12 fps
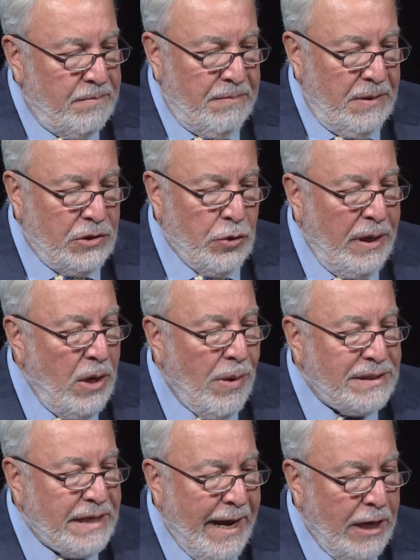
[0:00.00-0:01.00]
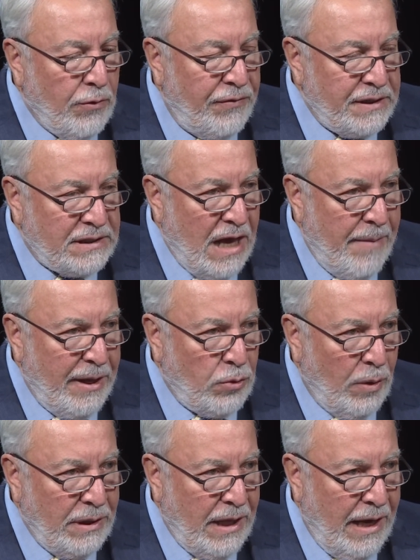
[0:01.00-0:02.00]
So he was ahead of his time at
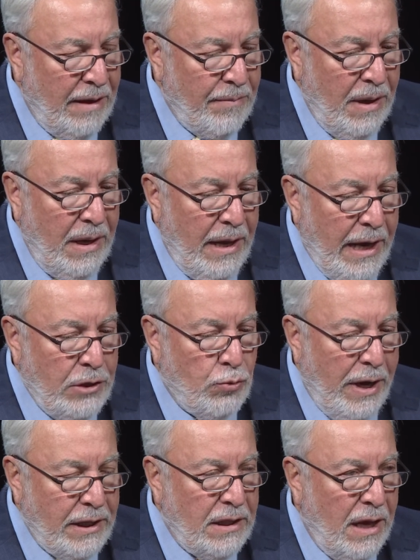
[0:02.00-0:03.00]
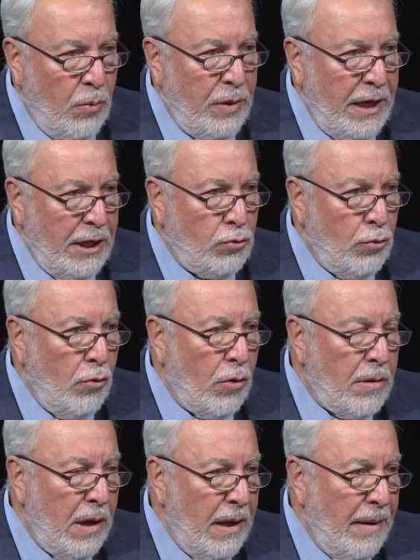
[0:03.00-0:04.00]
one time, and right now we need to
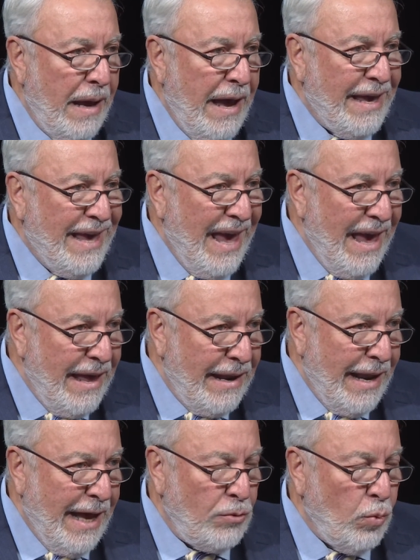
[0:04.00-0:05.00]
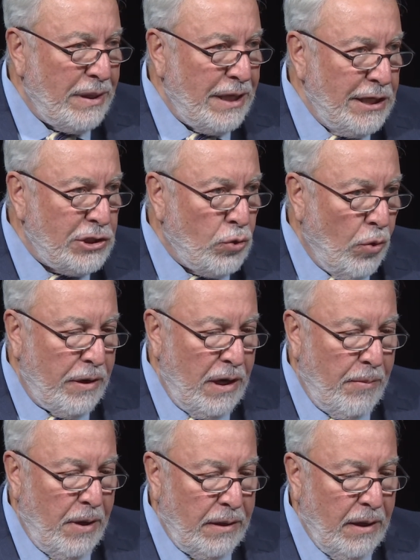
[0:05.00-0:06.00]
look again at what he's talking
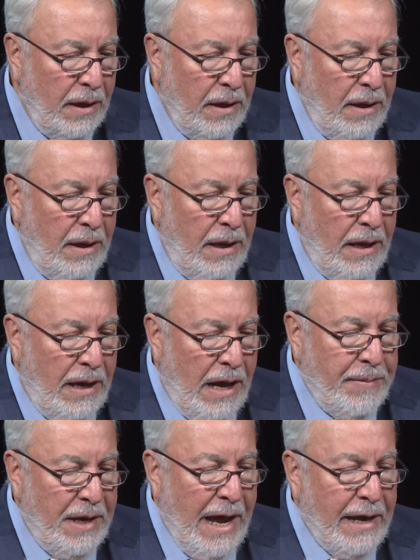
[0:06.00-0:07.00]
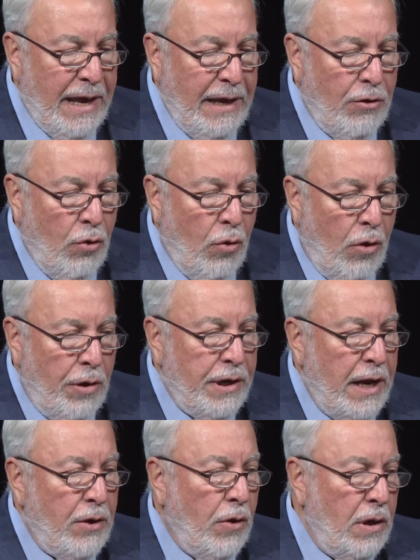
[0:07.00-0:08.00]
about. I mean, I can go on,
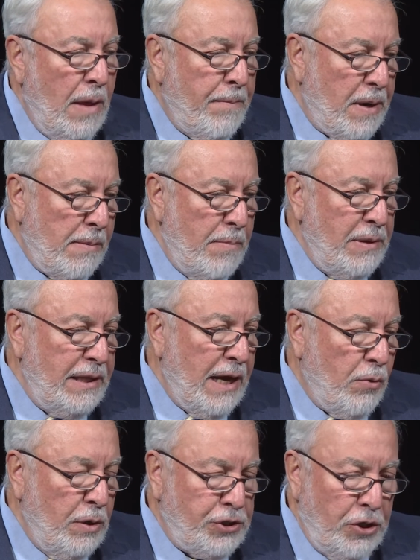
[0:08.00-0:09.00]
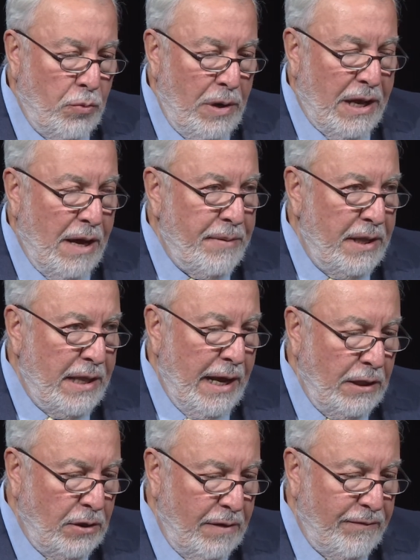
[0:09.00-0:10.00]
and probably the question will come in the
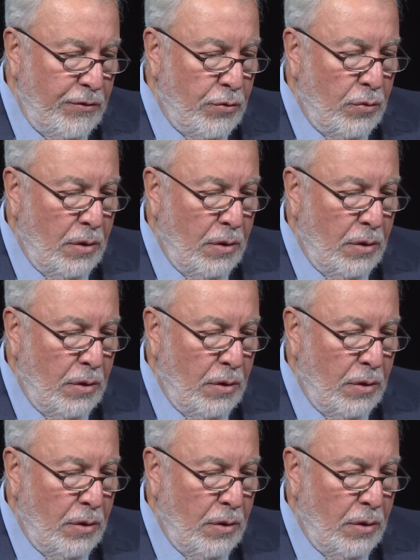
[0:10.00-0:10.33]
interview